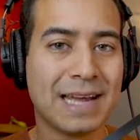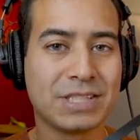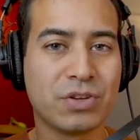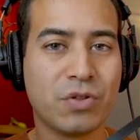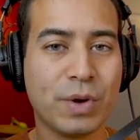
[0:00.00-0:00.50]
And
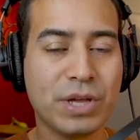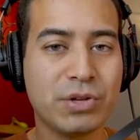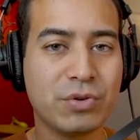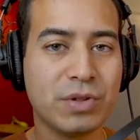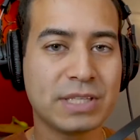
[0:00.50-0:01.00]
so the way you
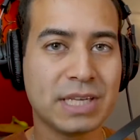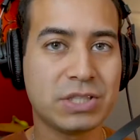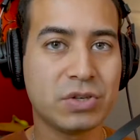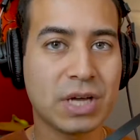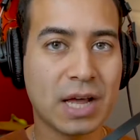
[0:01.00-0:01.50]
do this
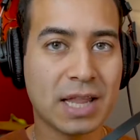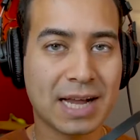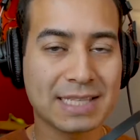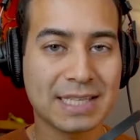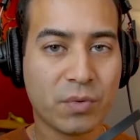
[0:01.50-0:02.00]
is you get, like
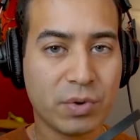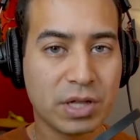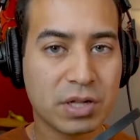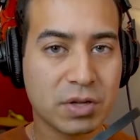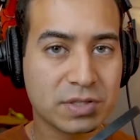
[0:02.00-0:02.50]
I said,
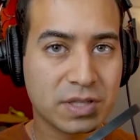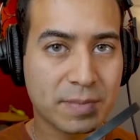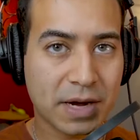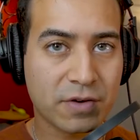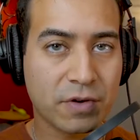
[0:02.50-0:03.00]
really close to the
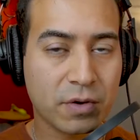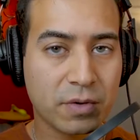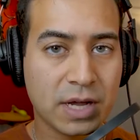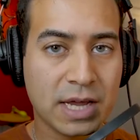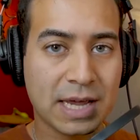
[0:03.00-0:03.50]
microphone,